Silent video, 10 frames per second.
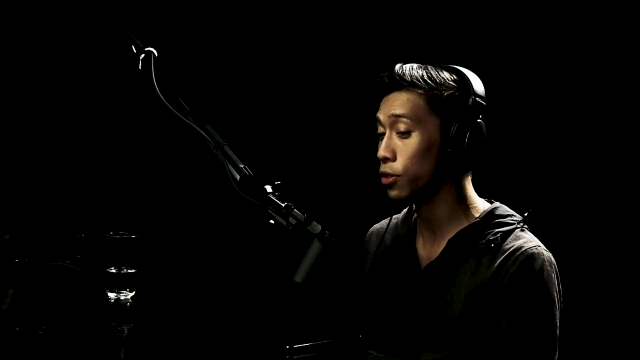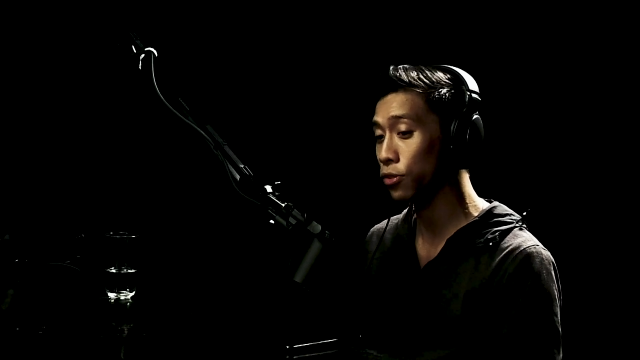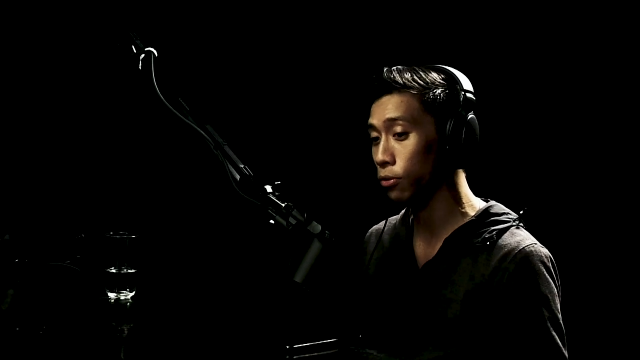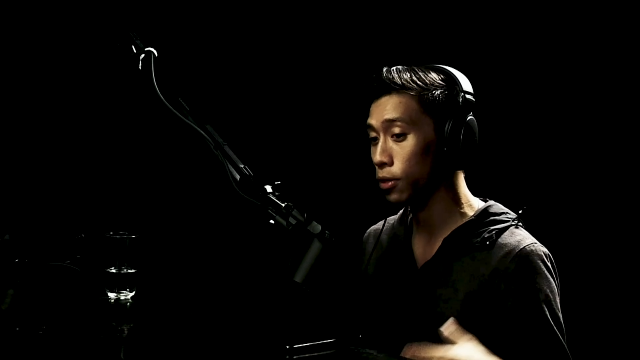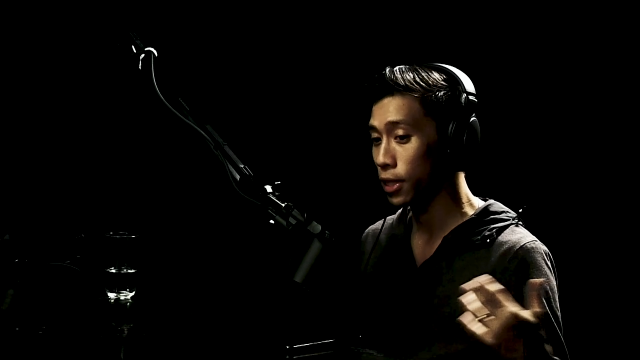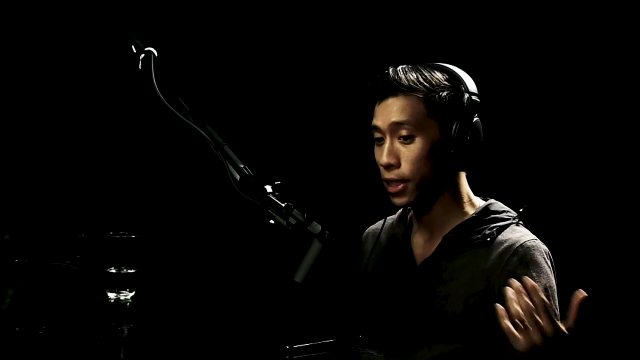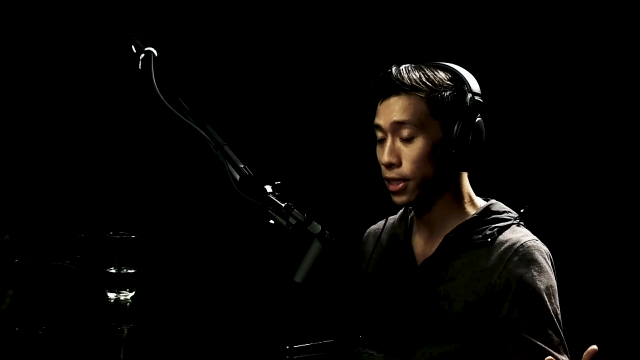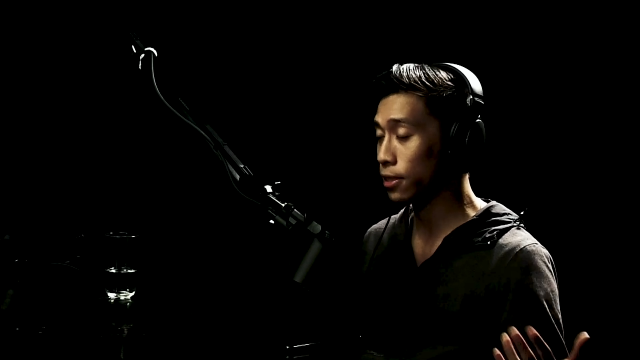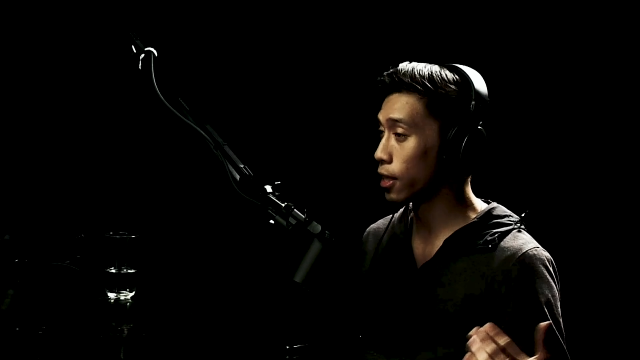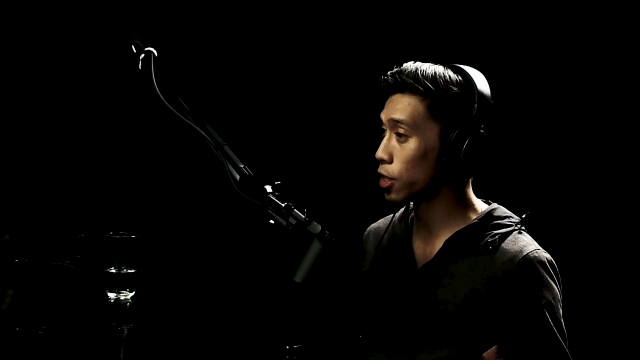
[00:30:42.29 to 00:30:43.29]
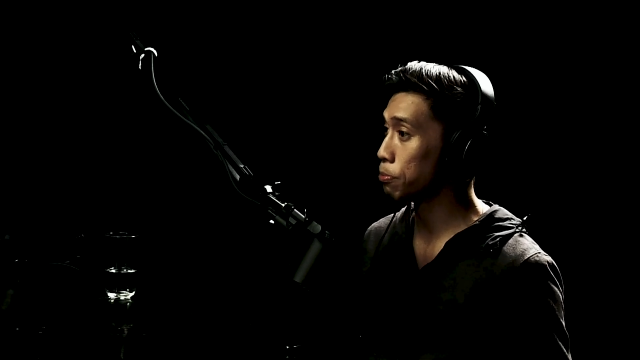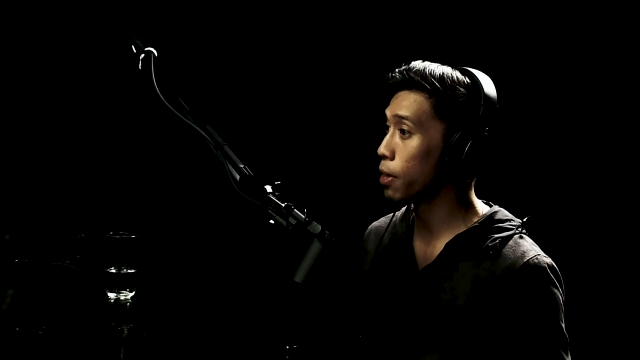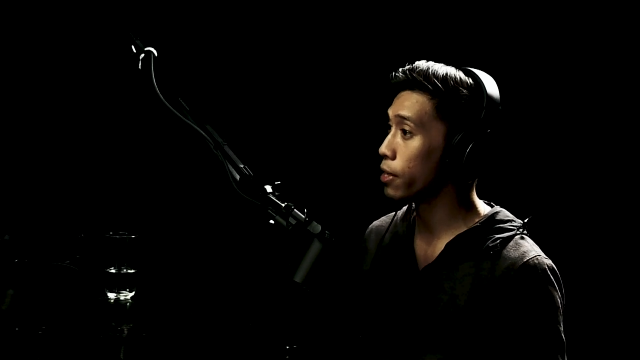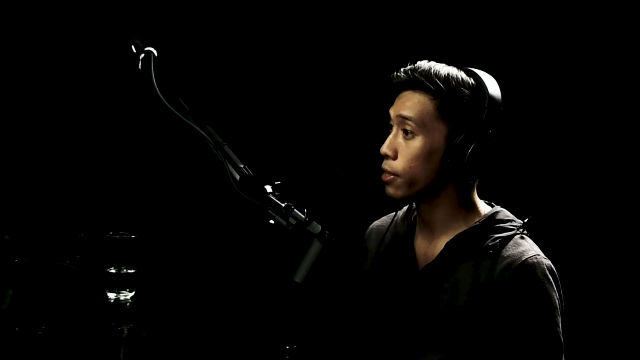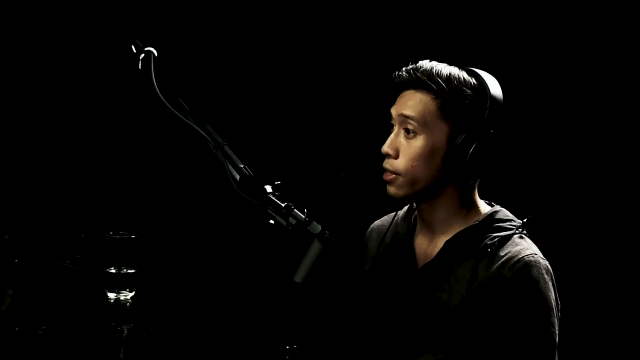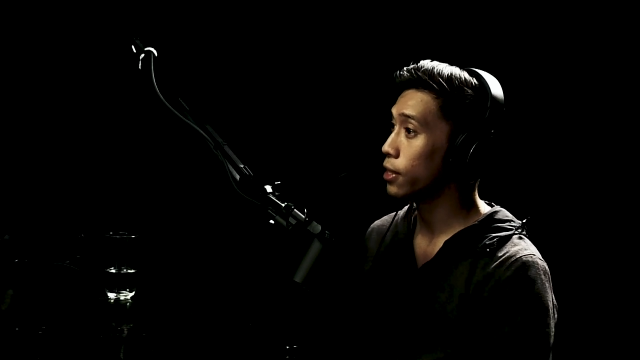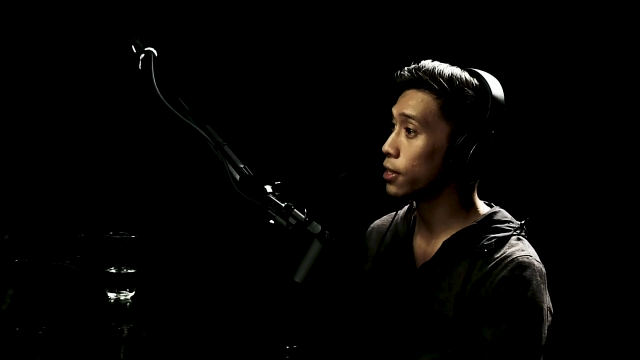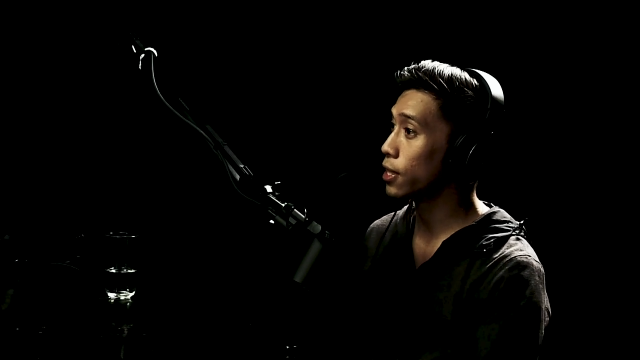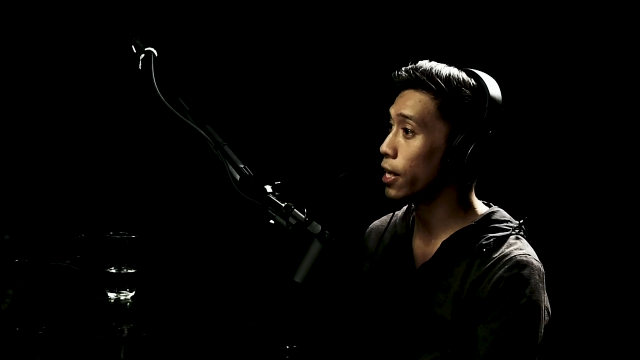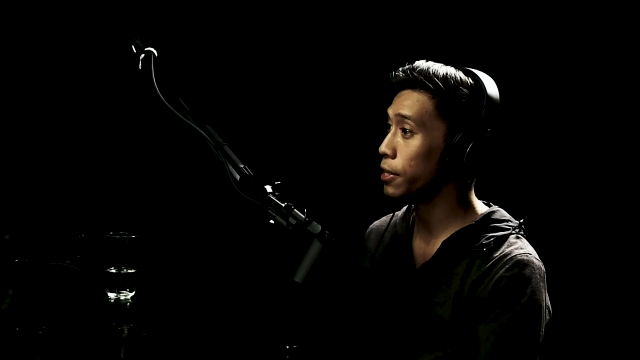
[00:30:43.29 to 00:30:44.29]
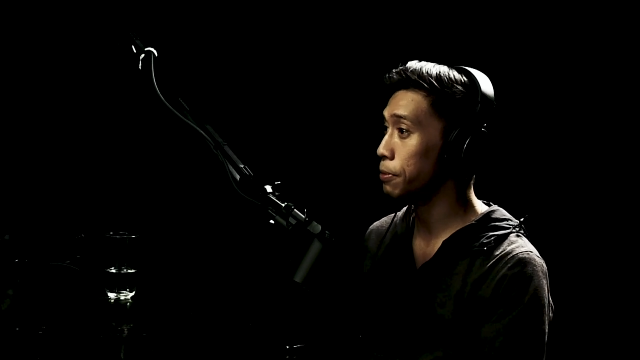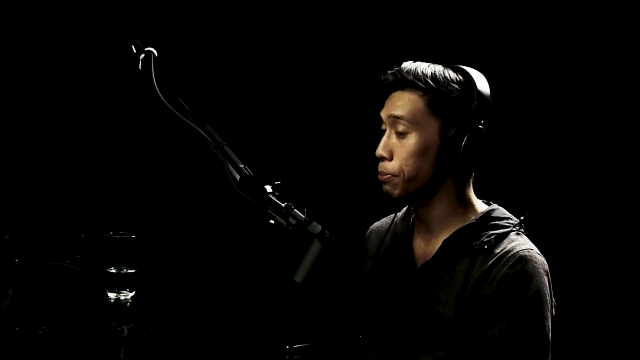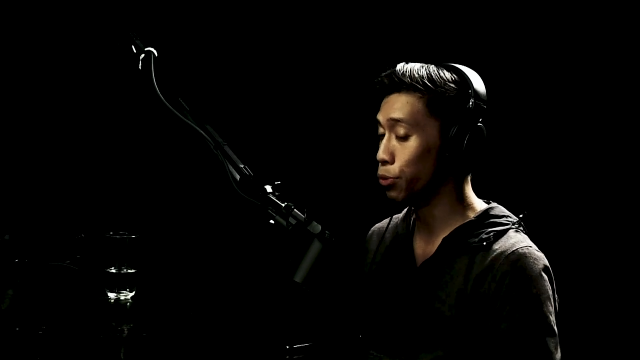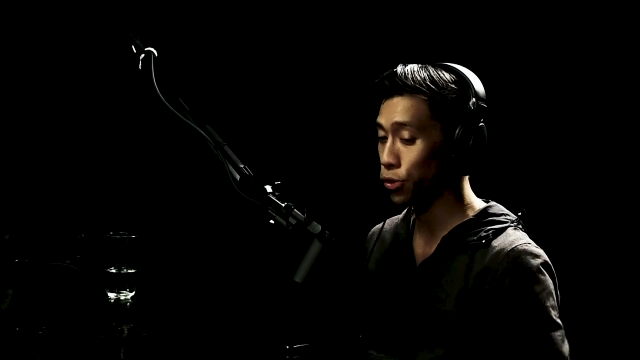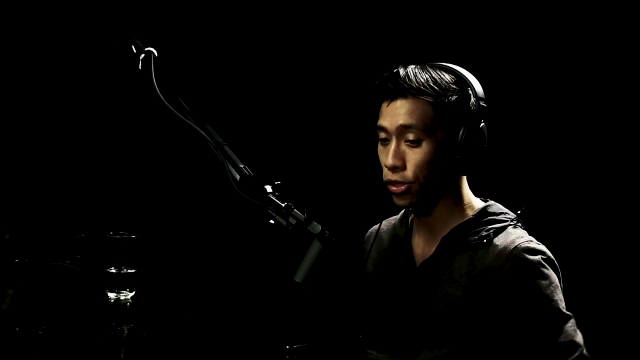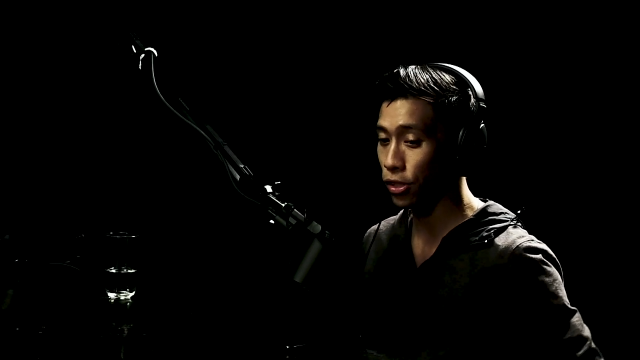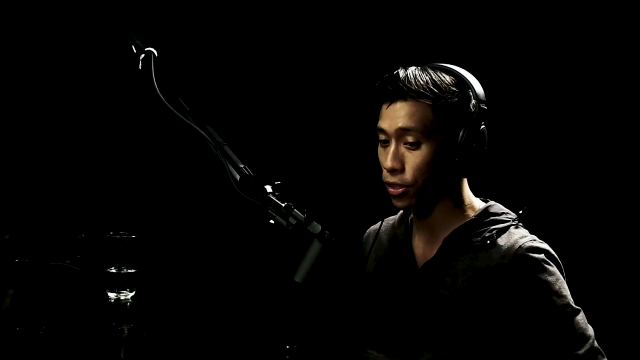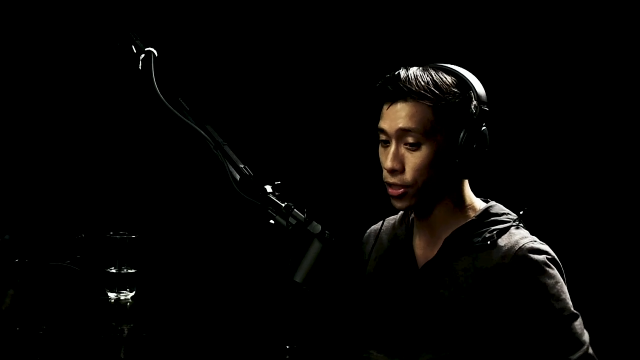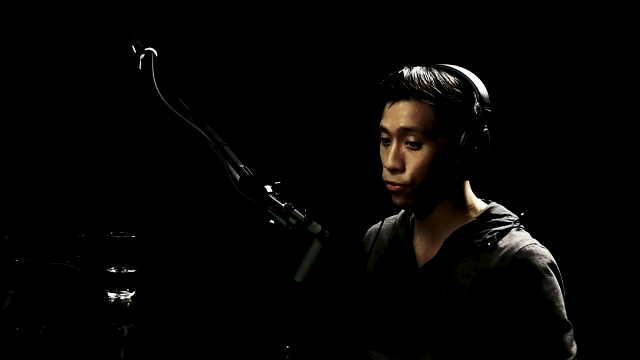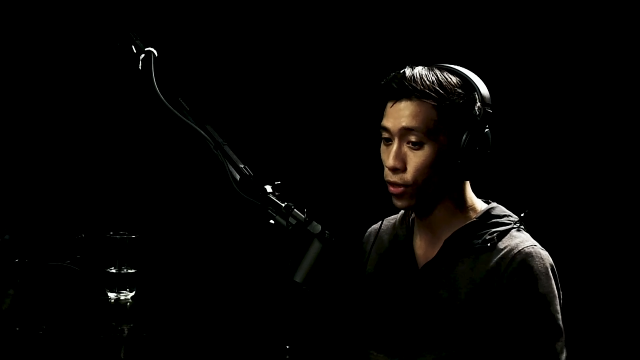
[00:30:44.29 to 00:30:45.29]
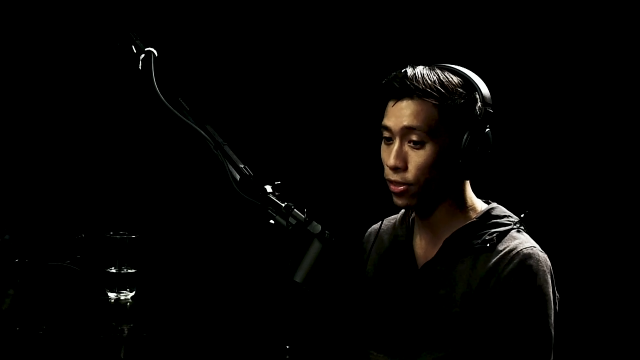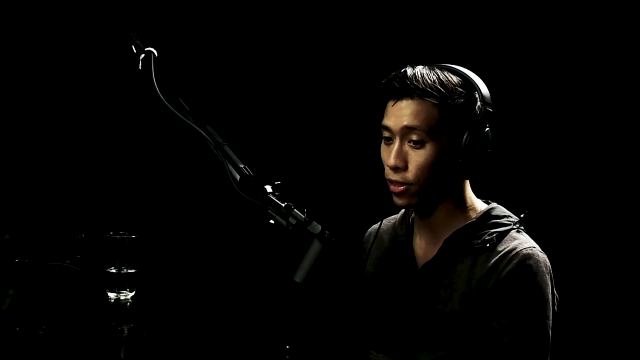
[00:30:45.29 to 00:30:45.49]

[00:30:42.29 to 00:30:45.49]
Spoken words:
So he's got a spot in Kaya. He boosts the defense.